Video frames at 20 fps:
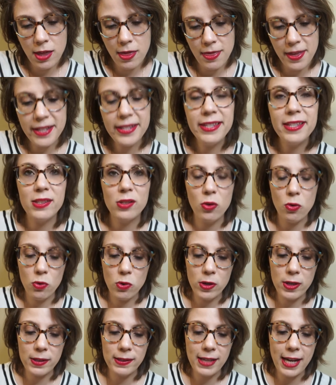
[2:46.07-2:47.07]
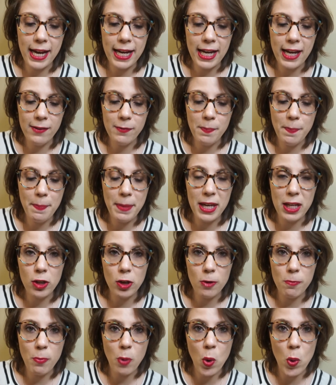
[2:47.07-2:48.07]
this is cool because I have
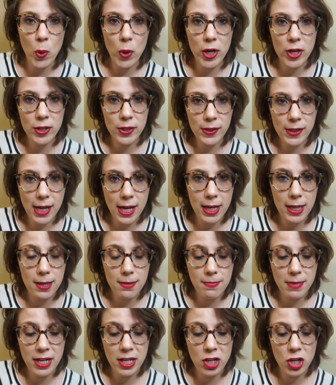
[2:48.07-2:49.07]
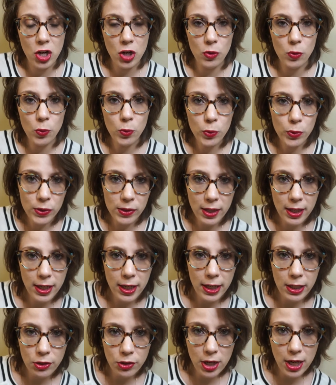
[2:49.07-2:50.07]
bigger pores on my nose that
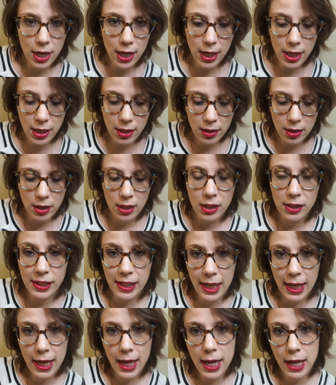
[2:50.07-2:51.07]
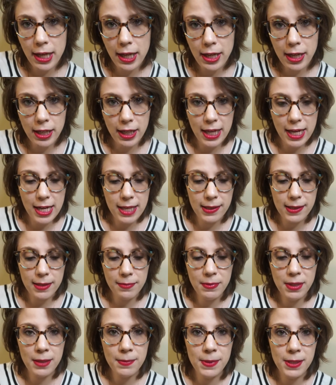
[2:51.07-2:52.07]
I try to hide, and
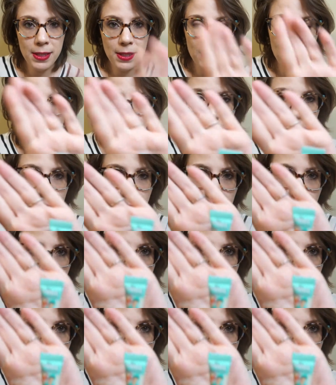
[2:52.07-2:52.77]
sometimes it doesn't work so